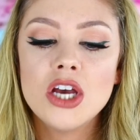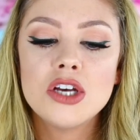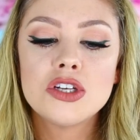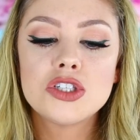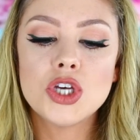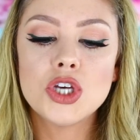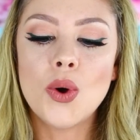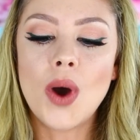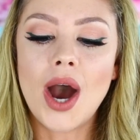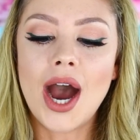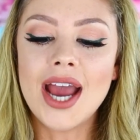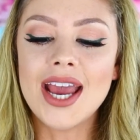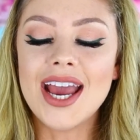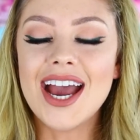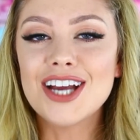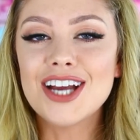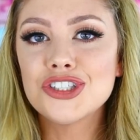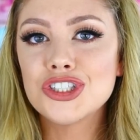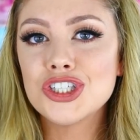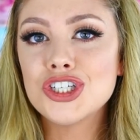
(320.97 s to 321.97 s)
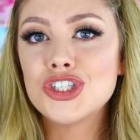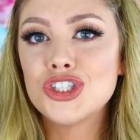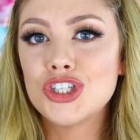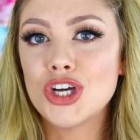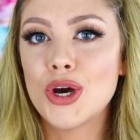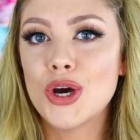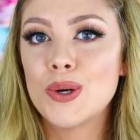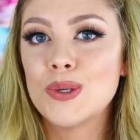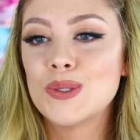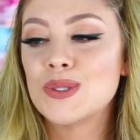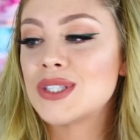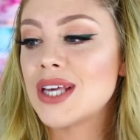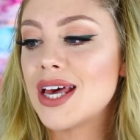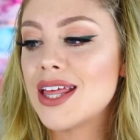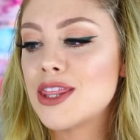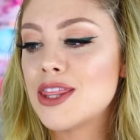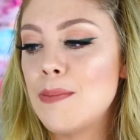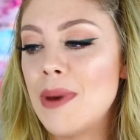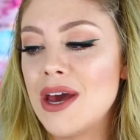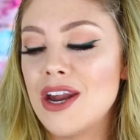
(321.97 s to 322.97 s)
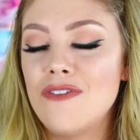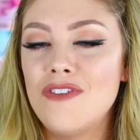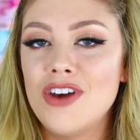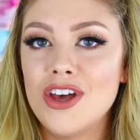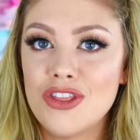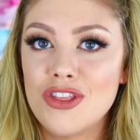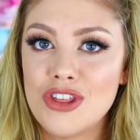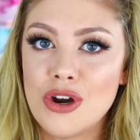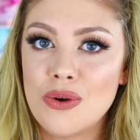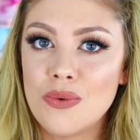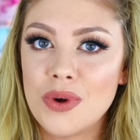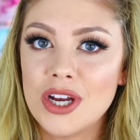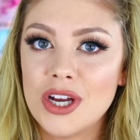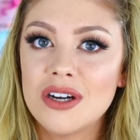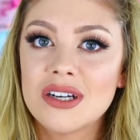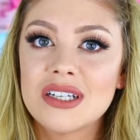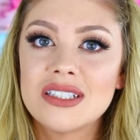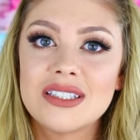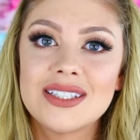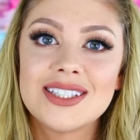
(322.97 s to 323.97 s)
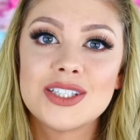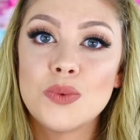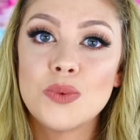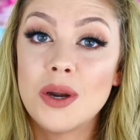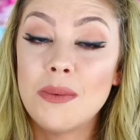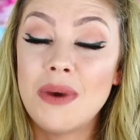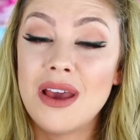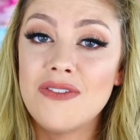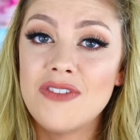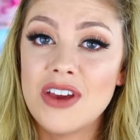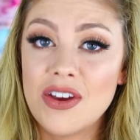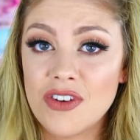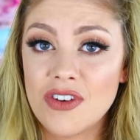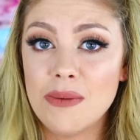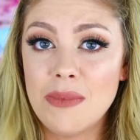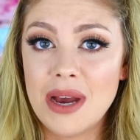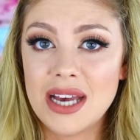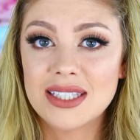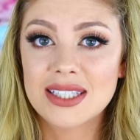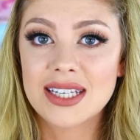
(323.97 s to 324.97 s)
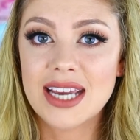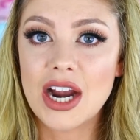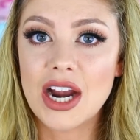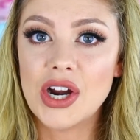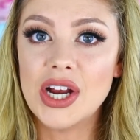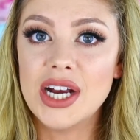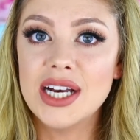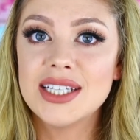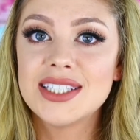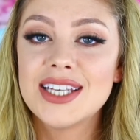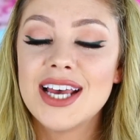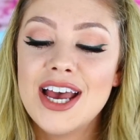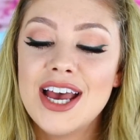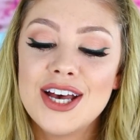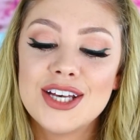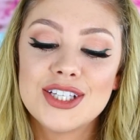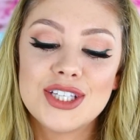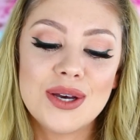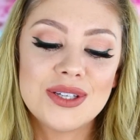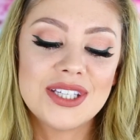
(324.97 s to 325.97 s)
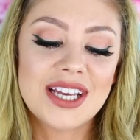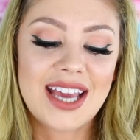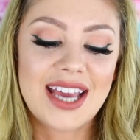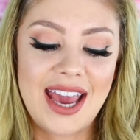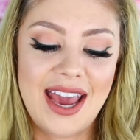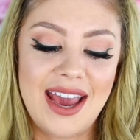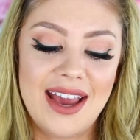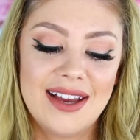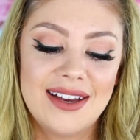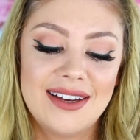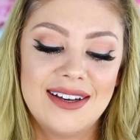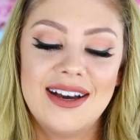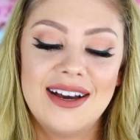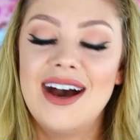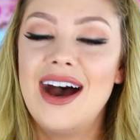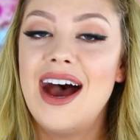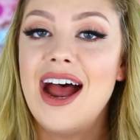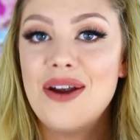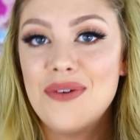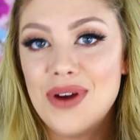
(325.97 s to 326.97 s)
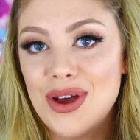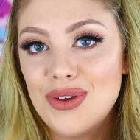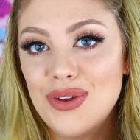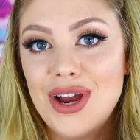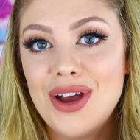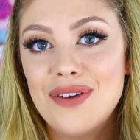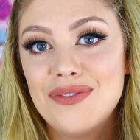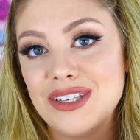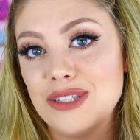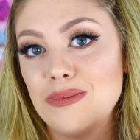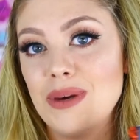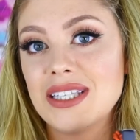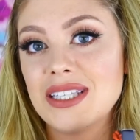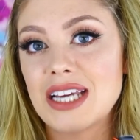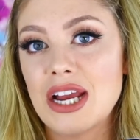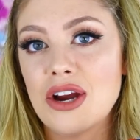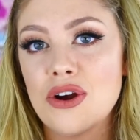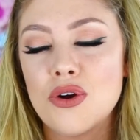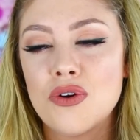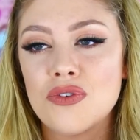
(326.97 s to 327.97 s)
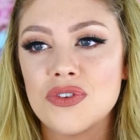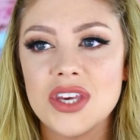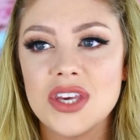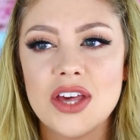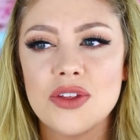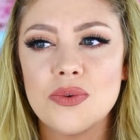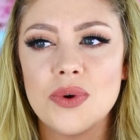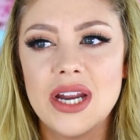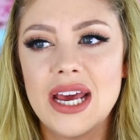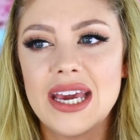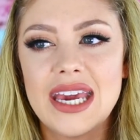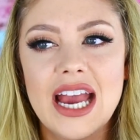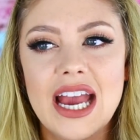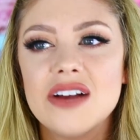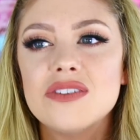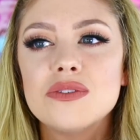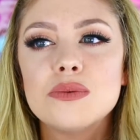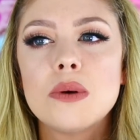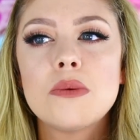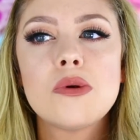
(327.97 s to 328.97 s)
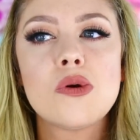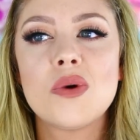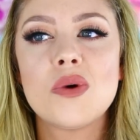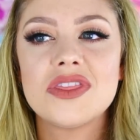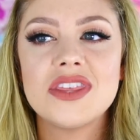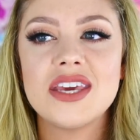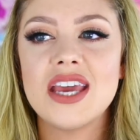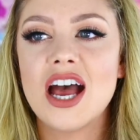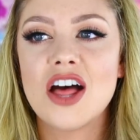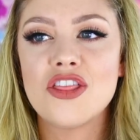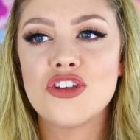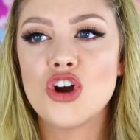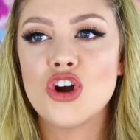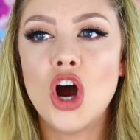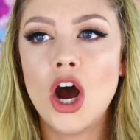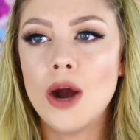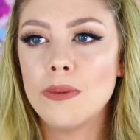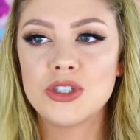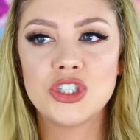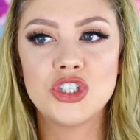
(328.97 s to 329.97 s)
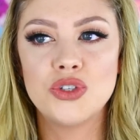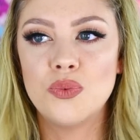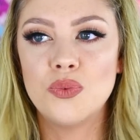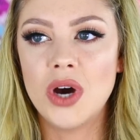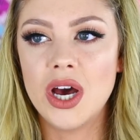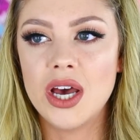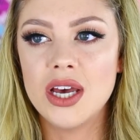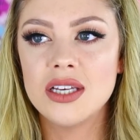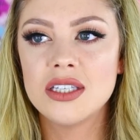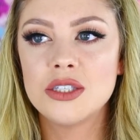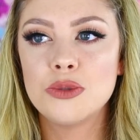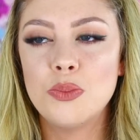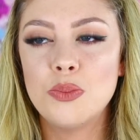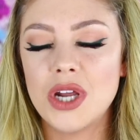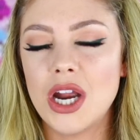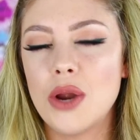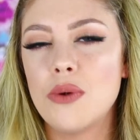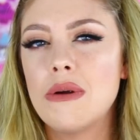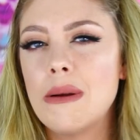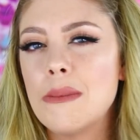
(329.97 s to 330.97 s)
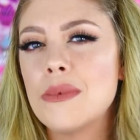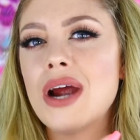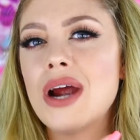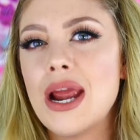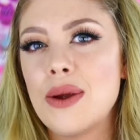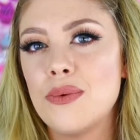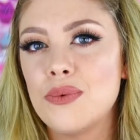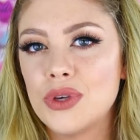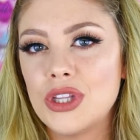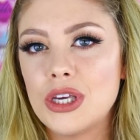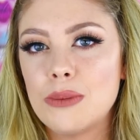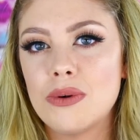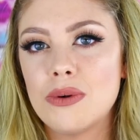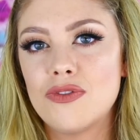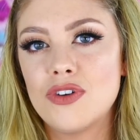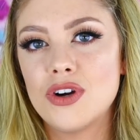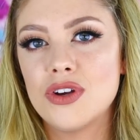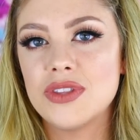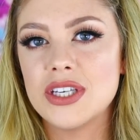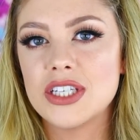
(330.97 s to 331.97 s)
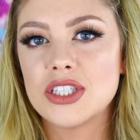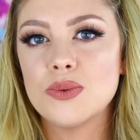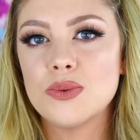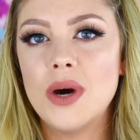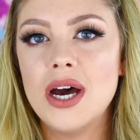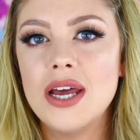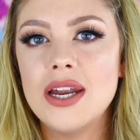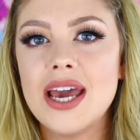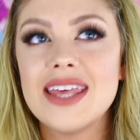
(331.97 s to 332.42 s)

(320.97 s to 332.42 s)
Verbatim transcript: So I actually chose the Benefit They're Real because this is one of my favorite mascaras. So I was like, hey, I rather have this mascara over the other one. I can't remember what the other option was, but I remember I really preferred this one.